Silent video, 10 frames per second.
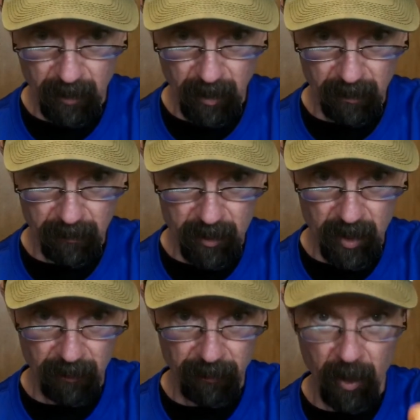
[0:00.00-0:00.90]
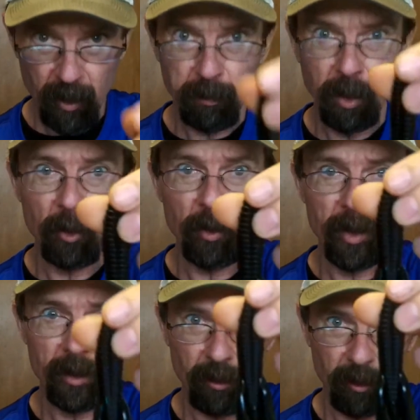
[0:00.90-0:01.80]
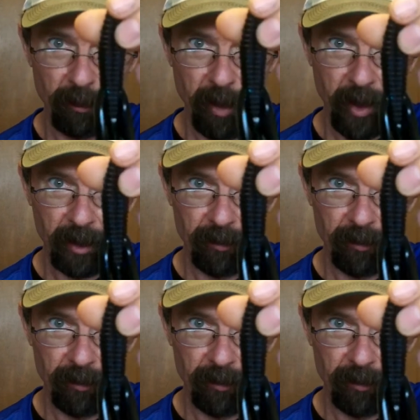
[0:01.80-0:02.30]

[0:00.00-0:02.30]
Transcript: like sapphire blue in it on the back